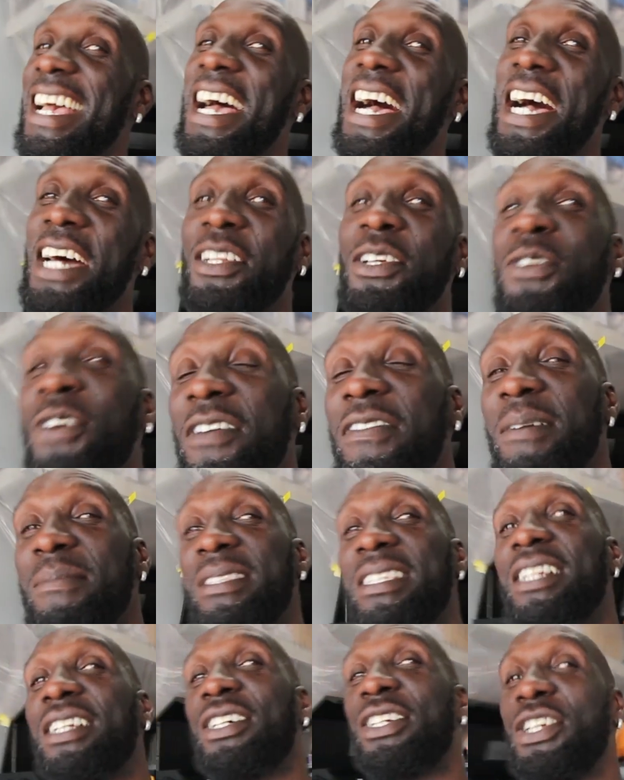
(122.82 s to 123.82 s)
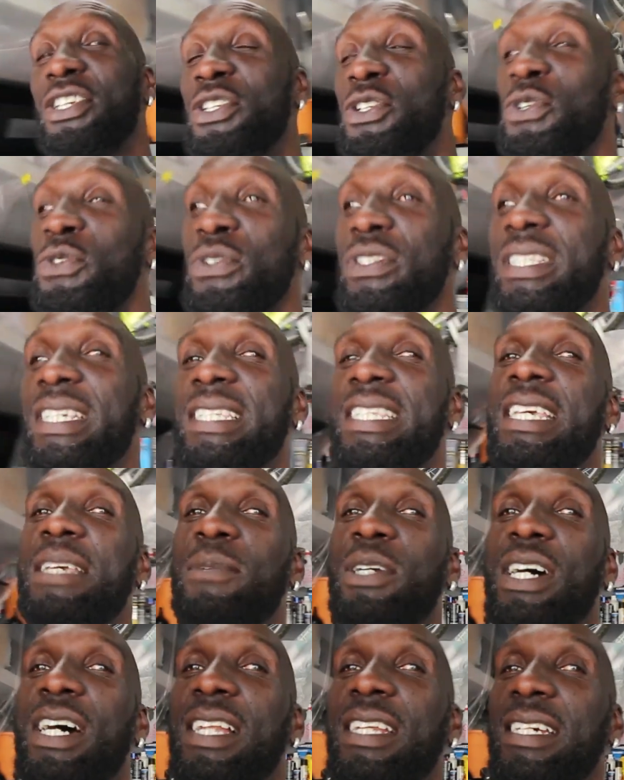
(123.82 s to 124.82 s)
I don't know if I'm still gonna use the
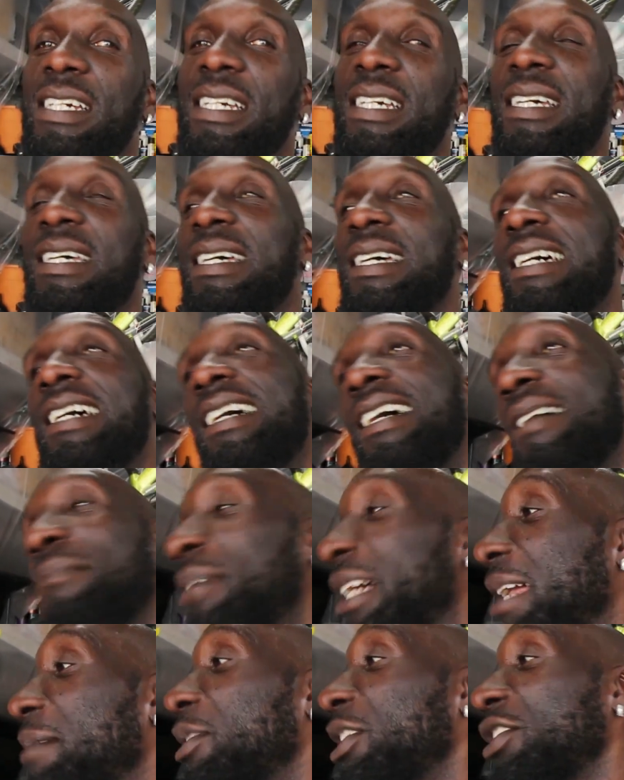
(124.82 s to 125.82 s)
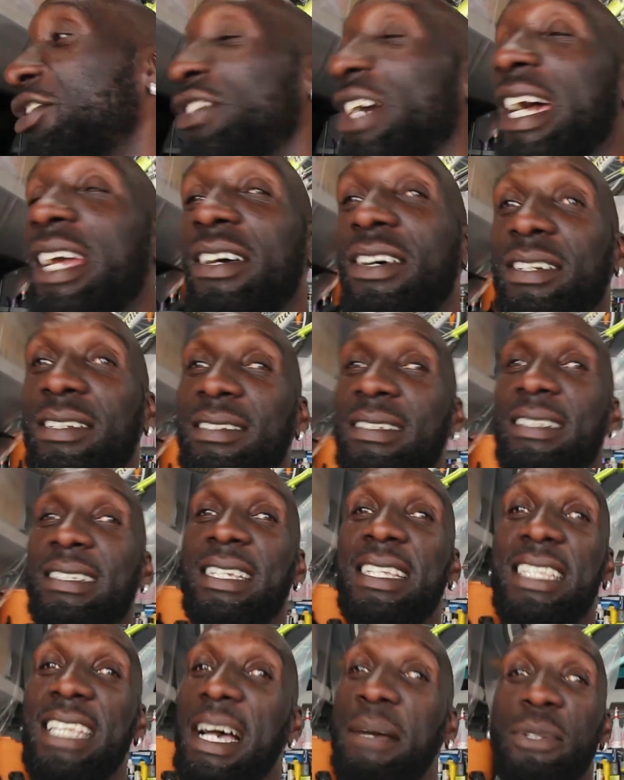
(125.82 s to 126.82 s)
same color, but I'm gonna try it out.
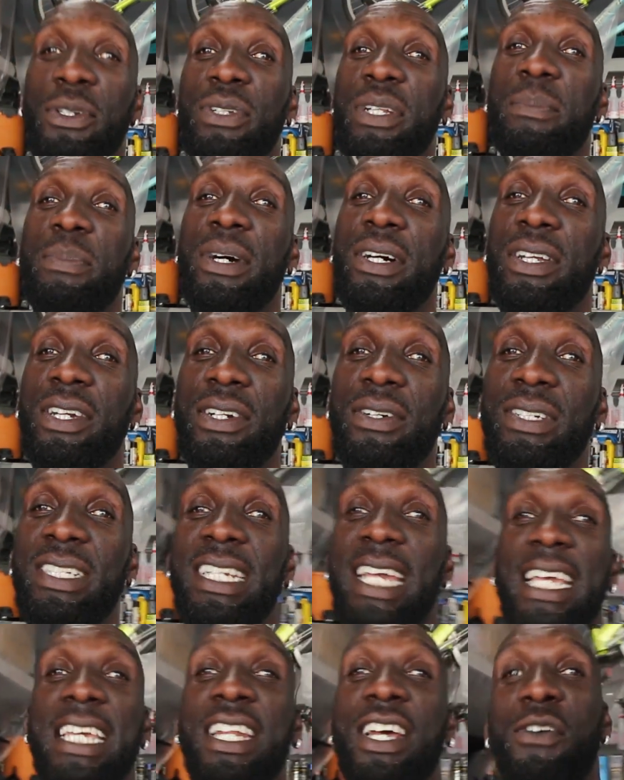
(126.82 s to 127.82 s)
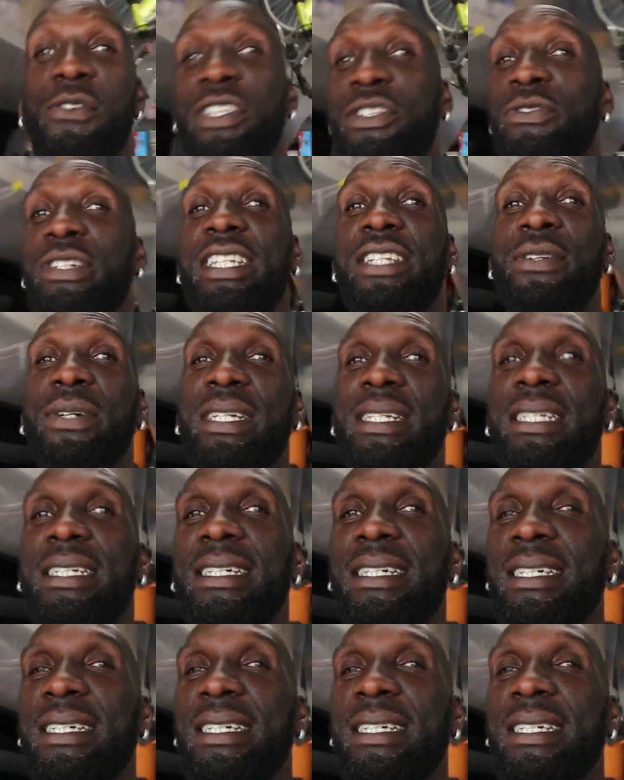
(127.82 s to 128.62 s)
Since I'm doing the powder coating, I can always redo it.